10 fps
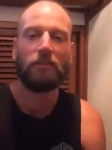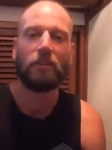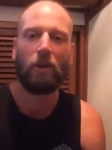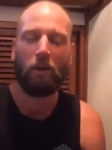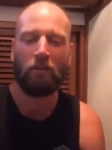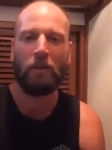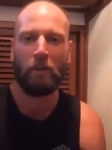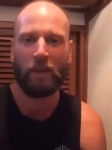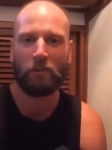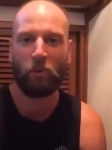So I've hit
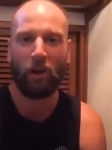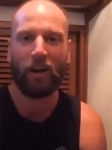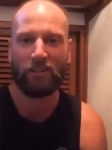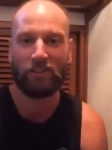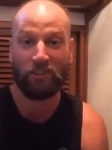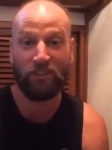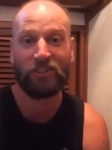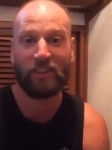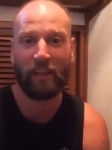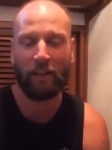my head twice
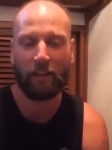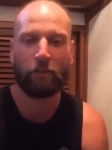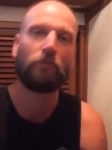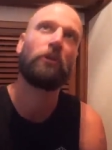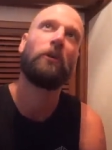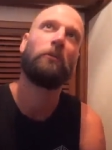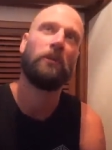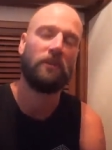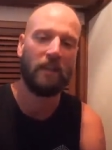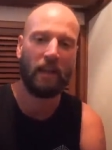just getting from
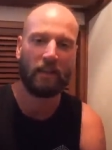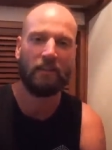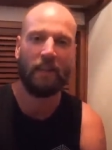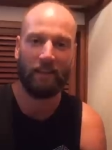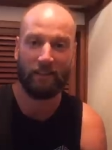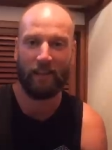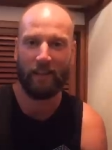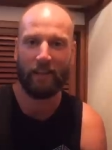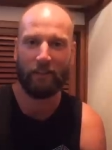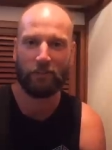the deck down to
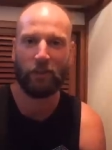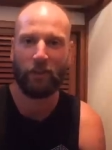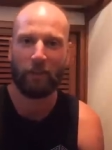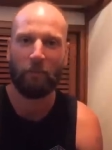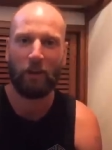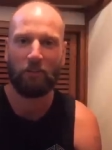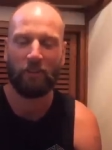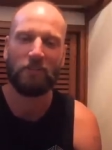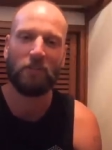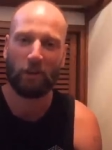here. So you can imagine
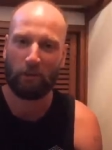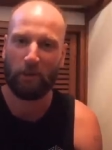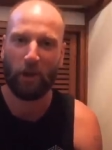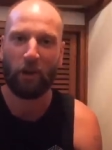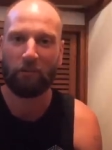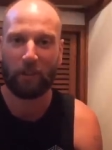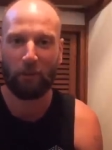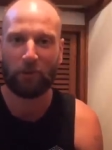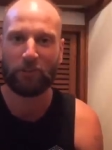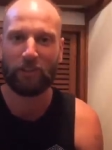this is not going to be overly
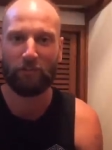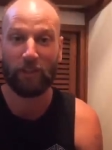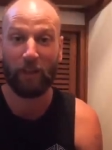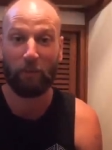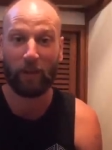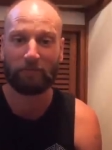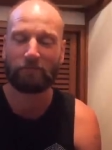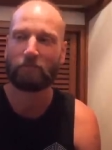positive for day one.